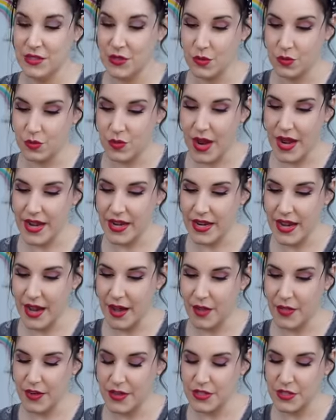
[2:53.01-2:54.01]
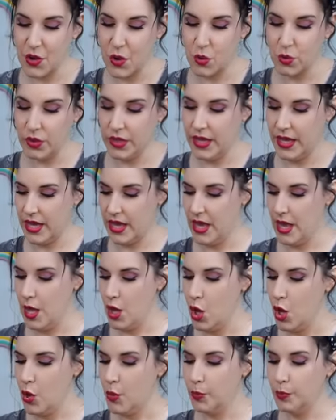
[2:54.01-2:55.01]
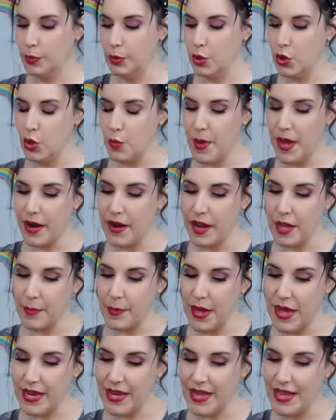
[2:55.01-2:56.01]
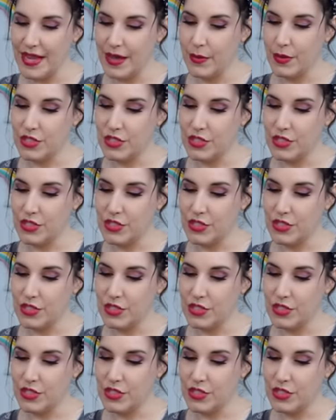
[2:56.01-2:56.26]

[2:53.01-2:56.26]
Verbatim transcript: So right now there's only Blueberry Bunny,